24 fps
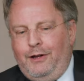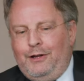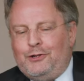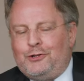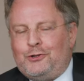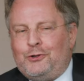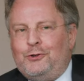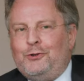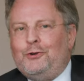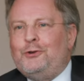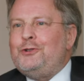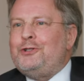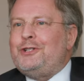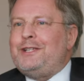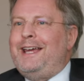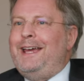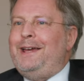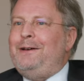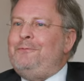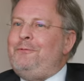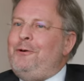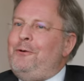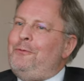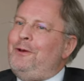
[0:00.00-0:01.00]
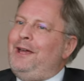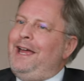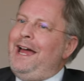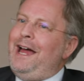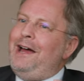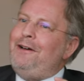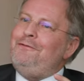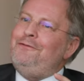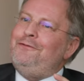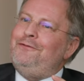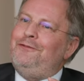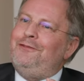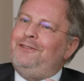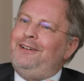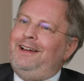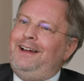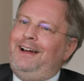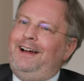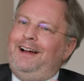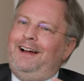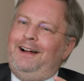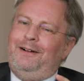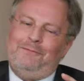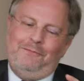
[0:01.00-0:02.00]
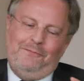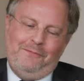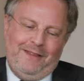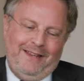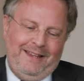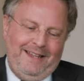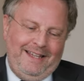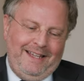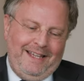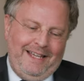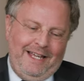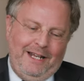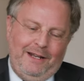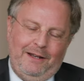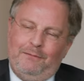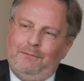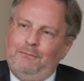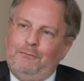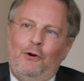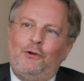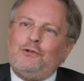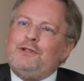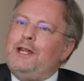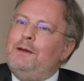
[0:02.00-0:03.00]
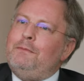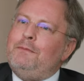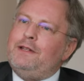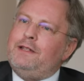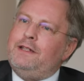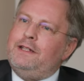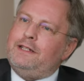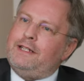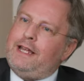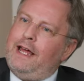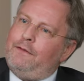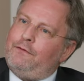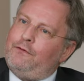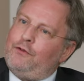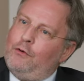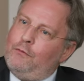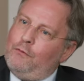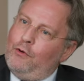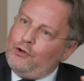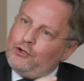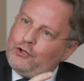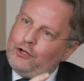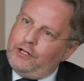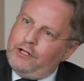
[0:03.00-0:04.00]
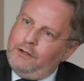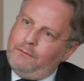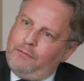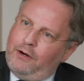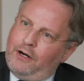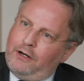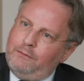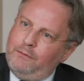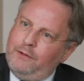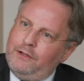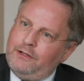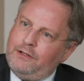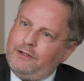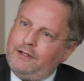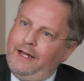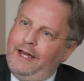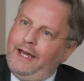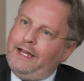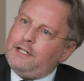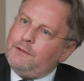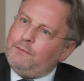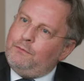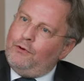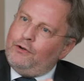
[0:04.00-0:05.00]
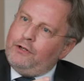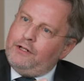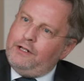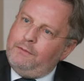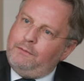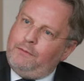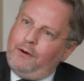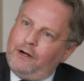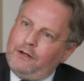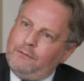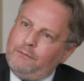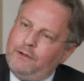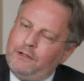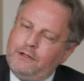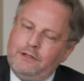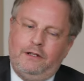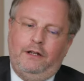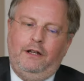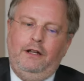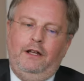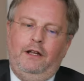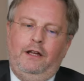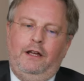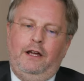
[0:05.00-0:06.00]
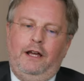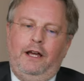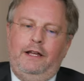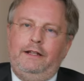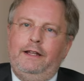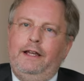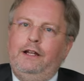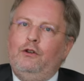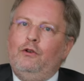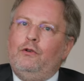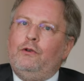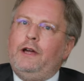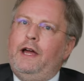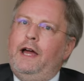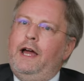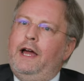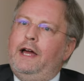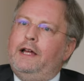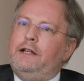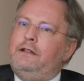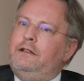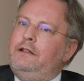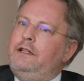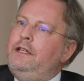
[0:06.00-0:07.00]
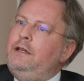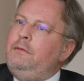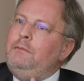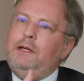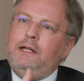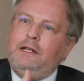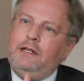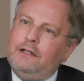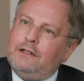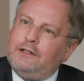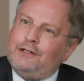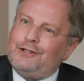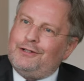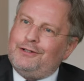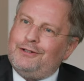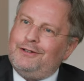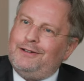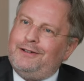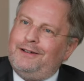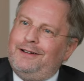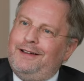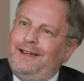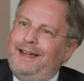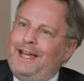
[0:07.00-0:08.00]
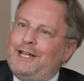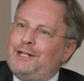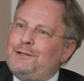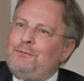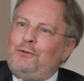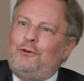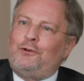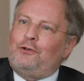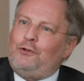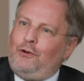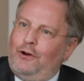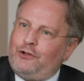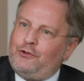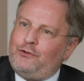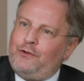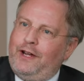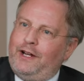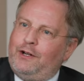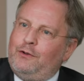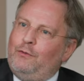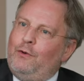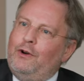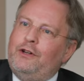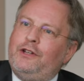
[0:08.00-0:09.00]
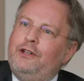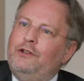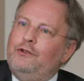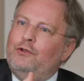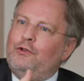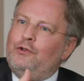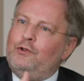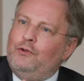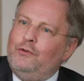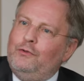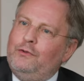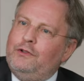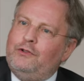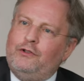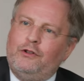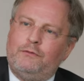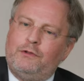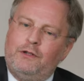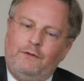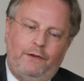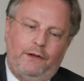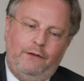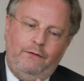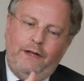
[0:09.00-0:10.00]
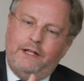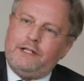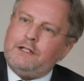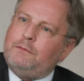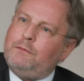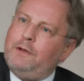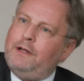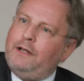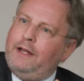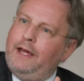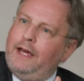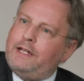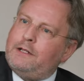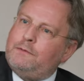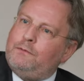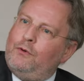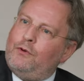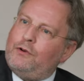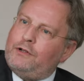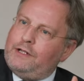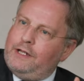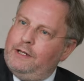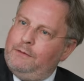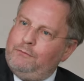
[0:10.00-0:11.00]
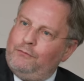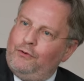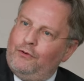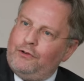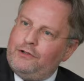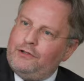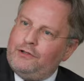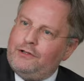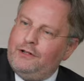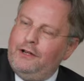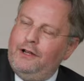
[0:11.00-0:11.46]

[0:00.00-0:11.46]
So you could say where we have, and most embassies have commercial departments, export departments, mm-hmm. and they look at the immediate export contract. What can you do in terms of investment, exports, imports?